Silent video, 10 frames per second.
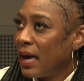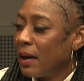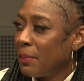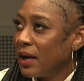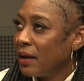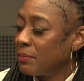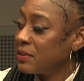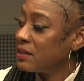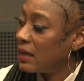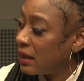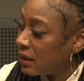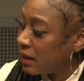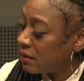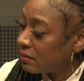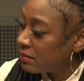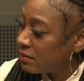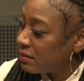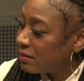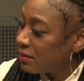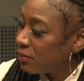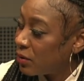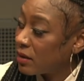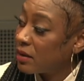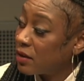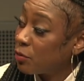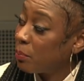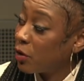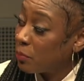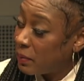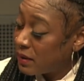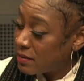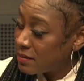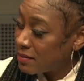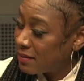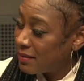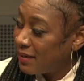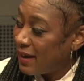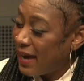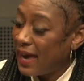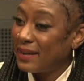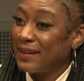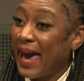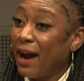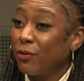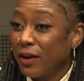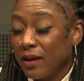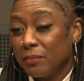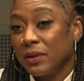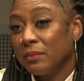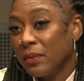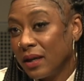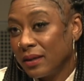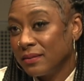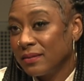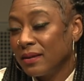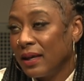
am I abstaining with a clear purpose and outcome in mind?